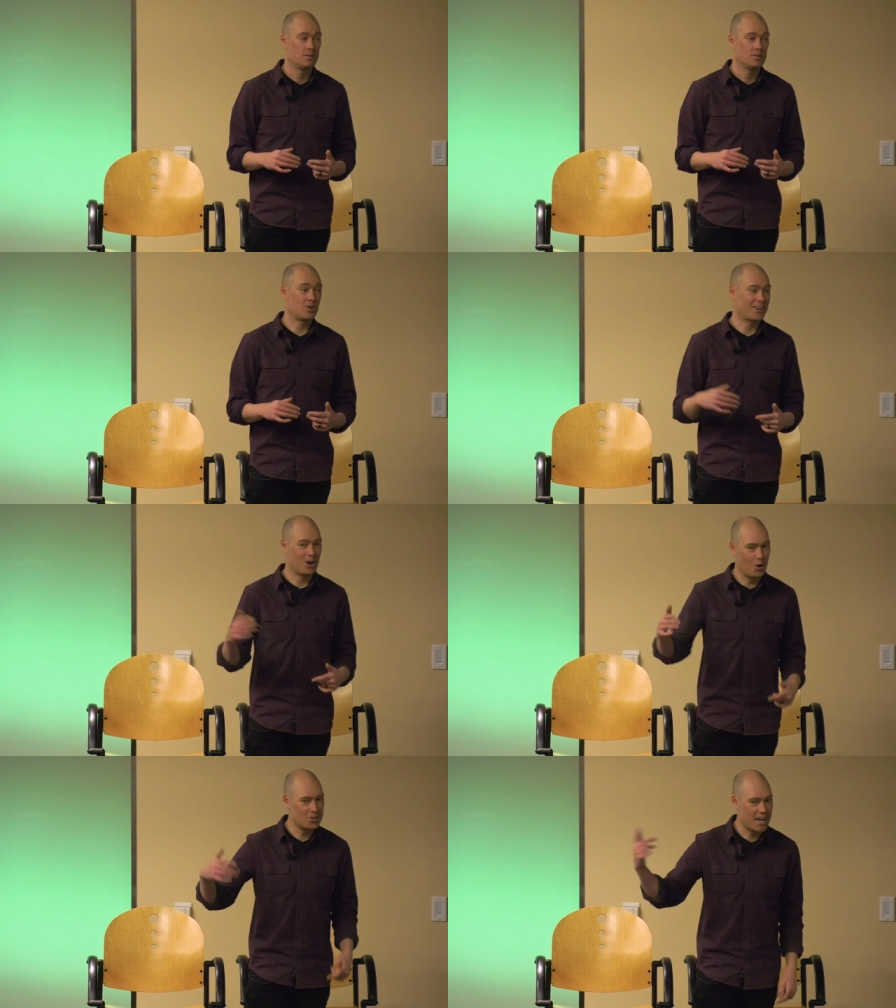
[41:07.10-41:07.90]
So I
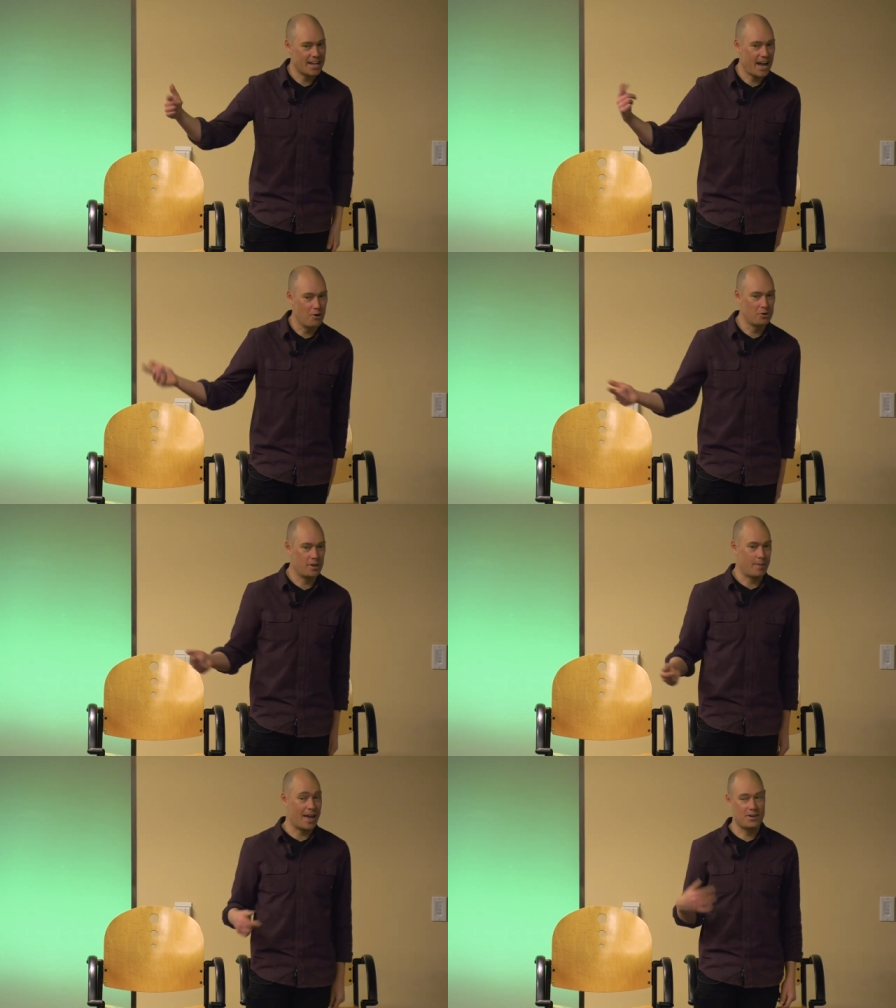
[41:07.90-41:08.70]
could always hang out with
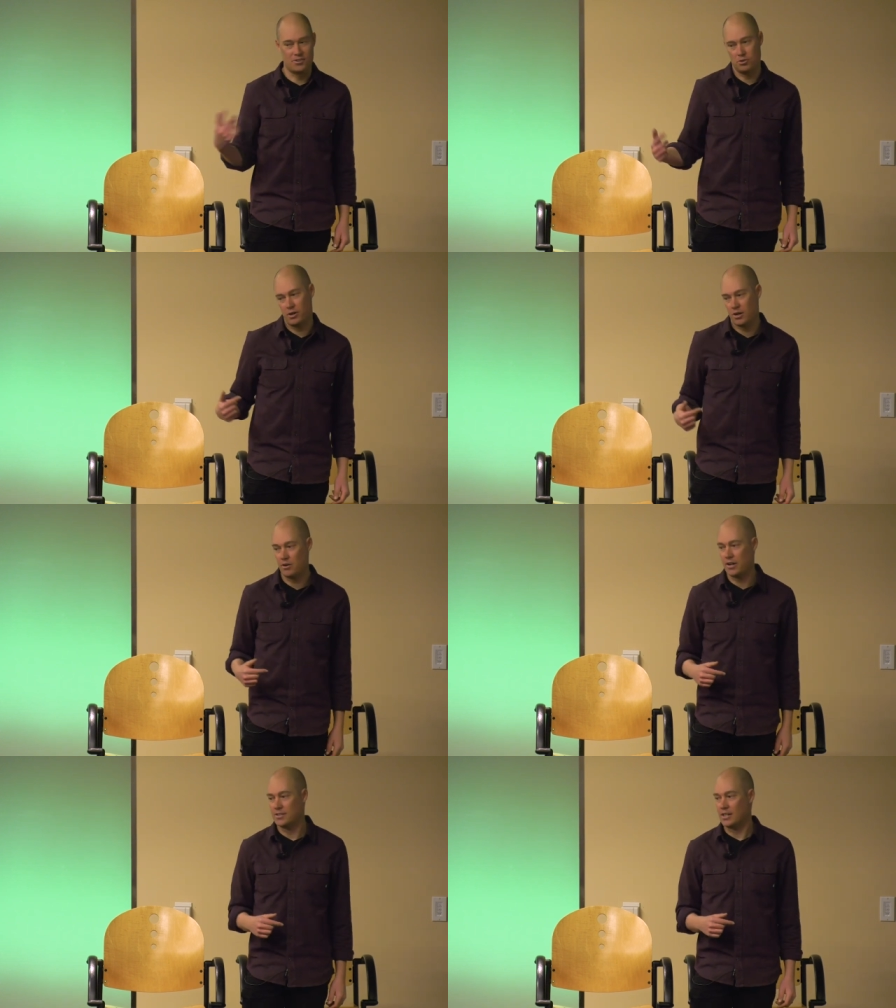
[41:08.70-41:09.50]
them. Hey, do you want to
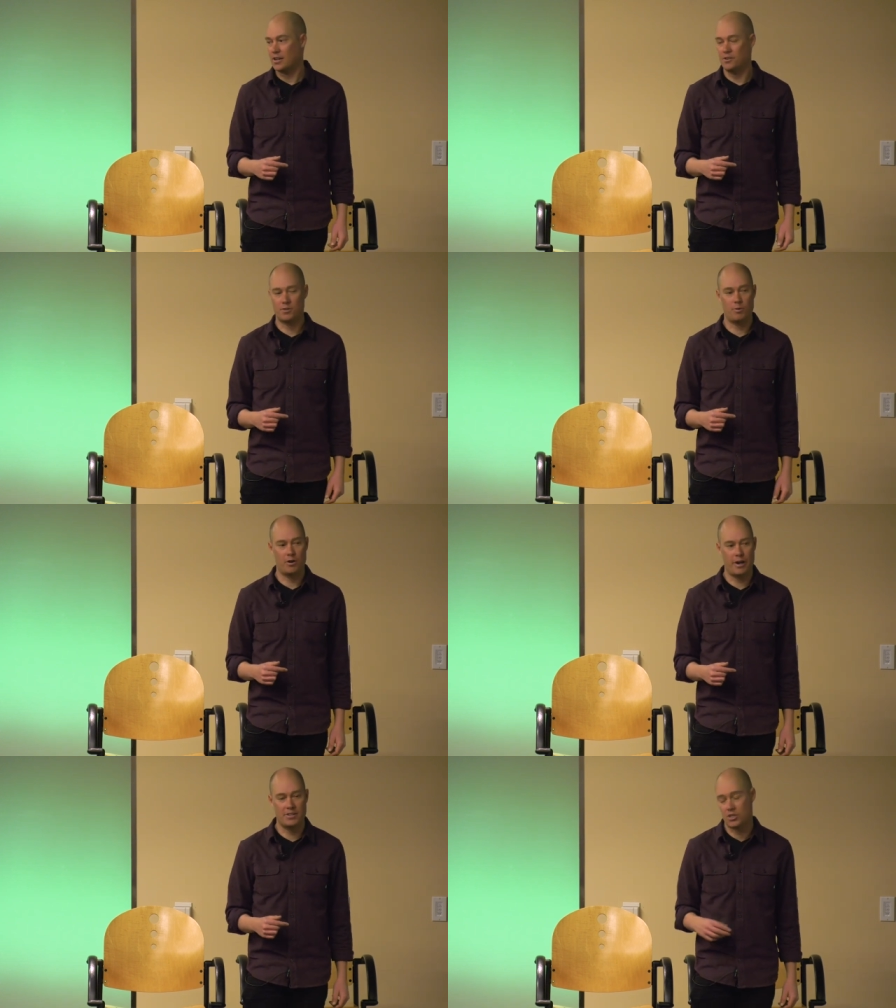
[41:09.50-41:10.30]
go get dinner
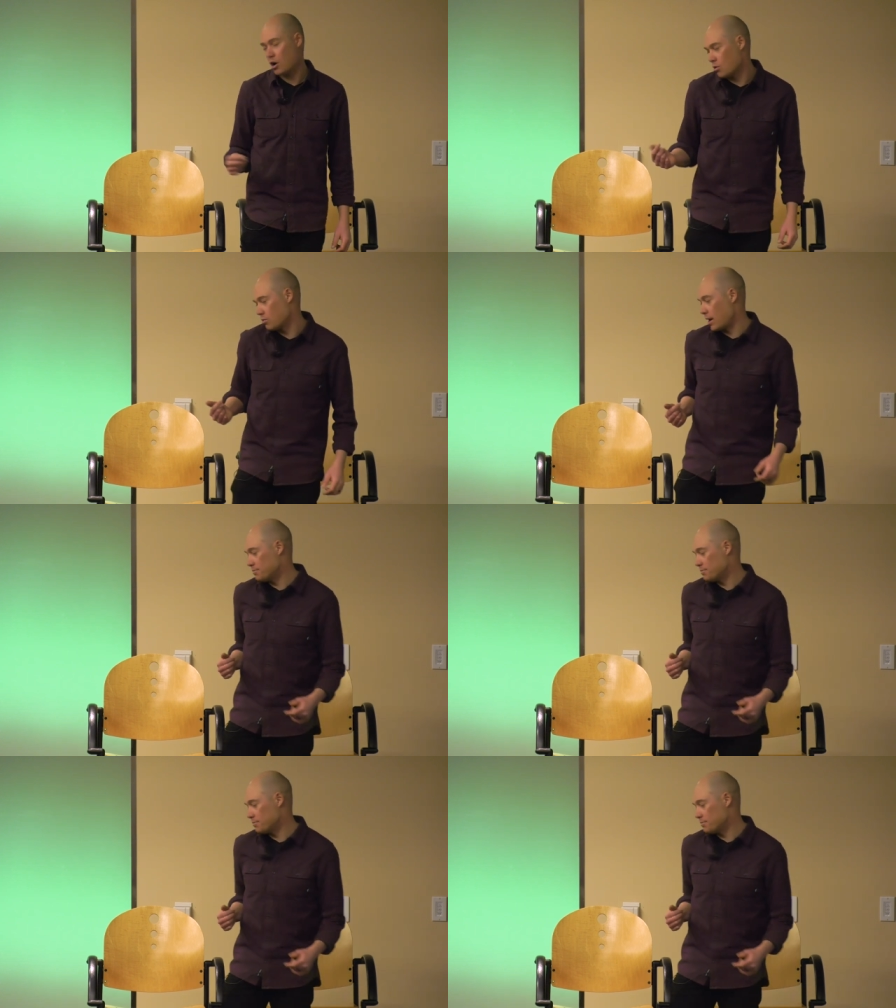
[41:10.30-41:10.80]
tomorrow night? So